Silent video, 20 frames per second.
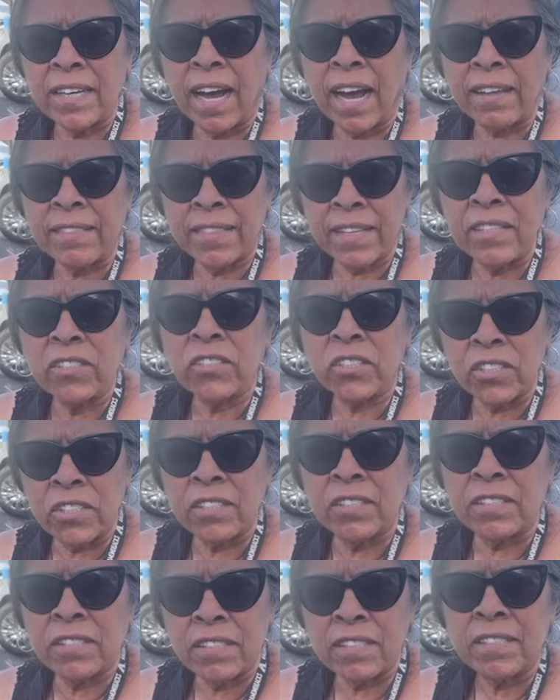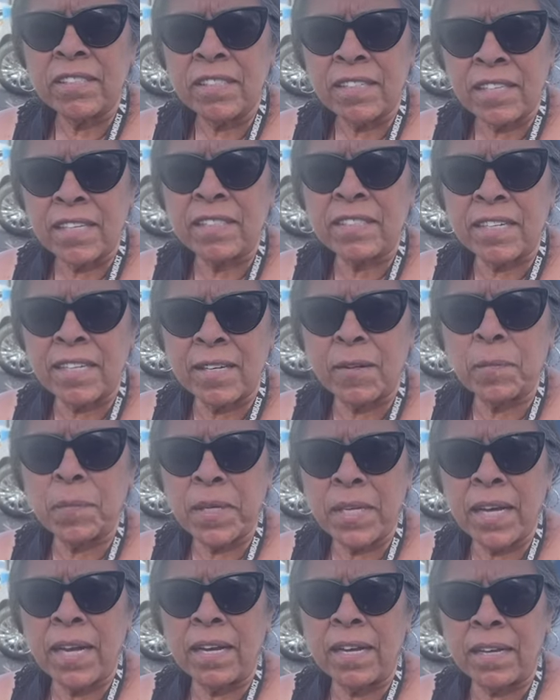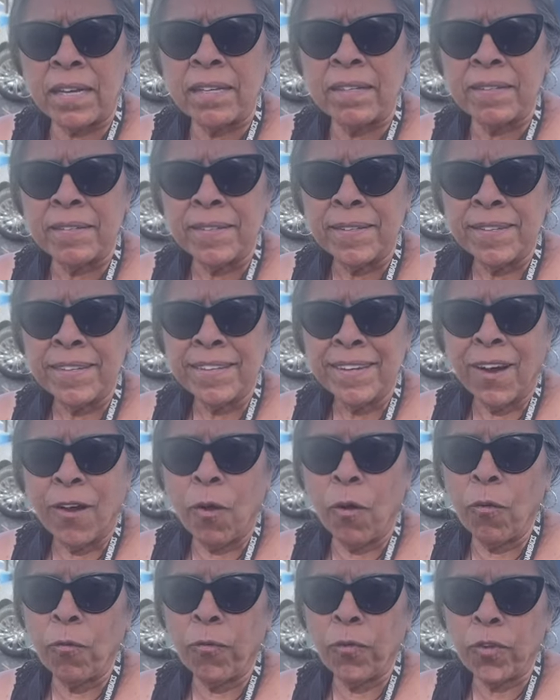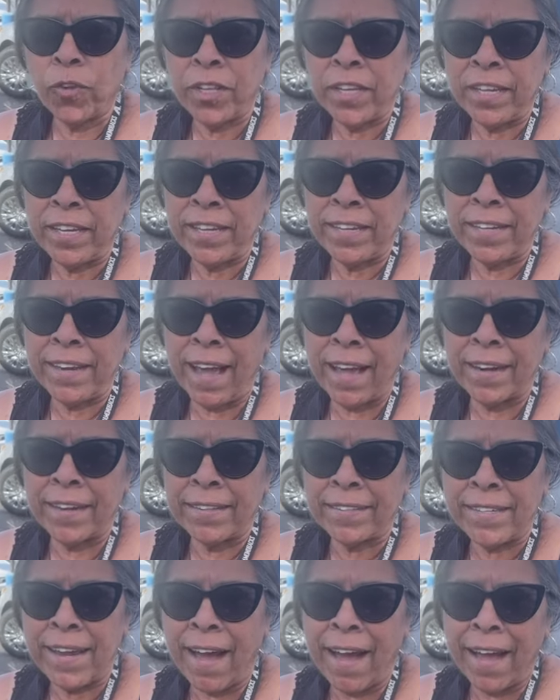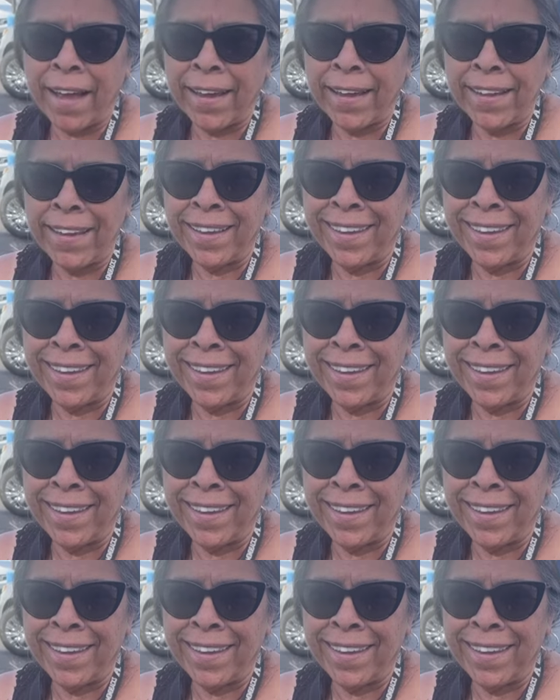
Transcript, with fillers: I think she's it's going to be a hopefully not a tie,